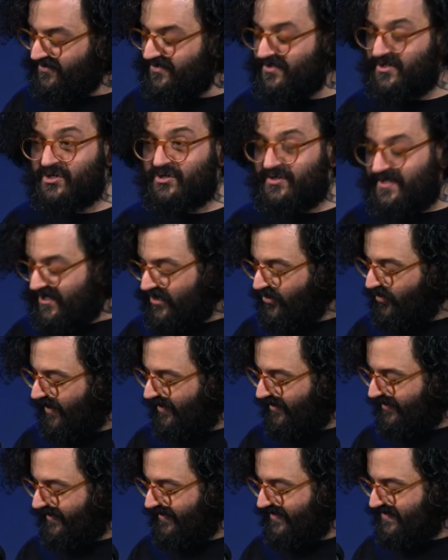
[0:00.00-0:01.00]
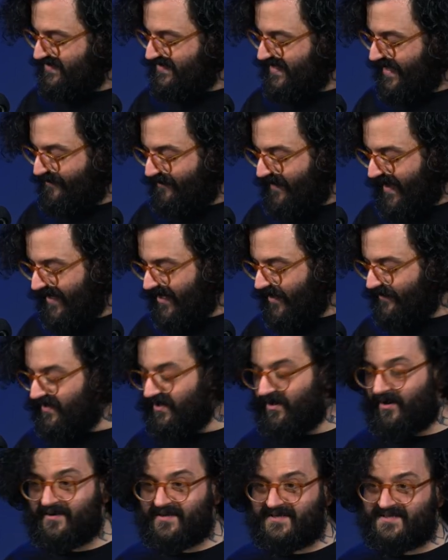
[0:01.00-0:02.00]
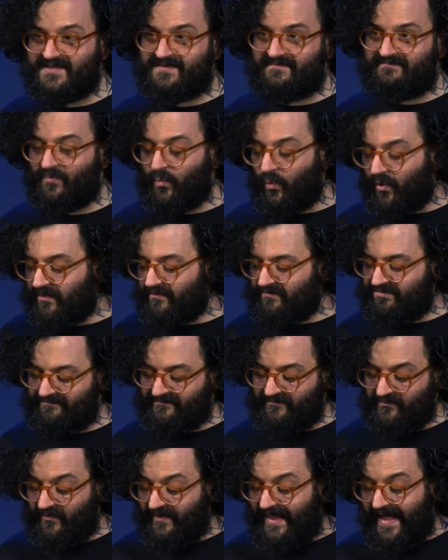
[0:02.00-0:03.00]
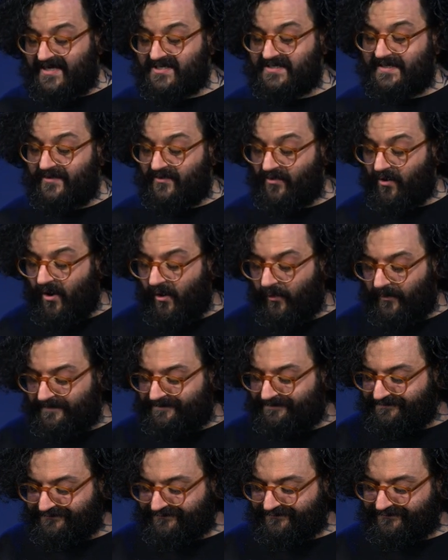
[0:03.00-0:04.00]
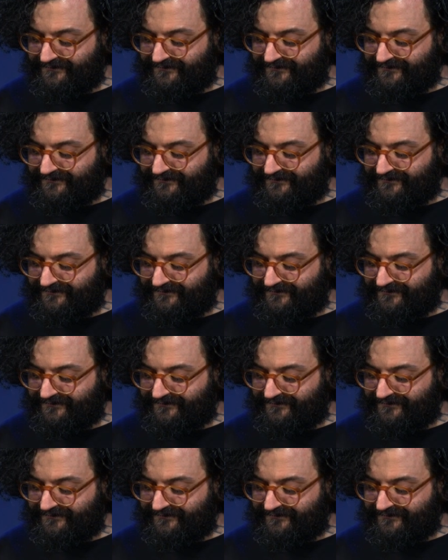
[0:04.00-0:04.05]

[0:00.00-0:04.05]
to the unique qualities that made up an artist's work actually their own.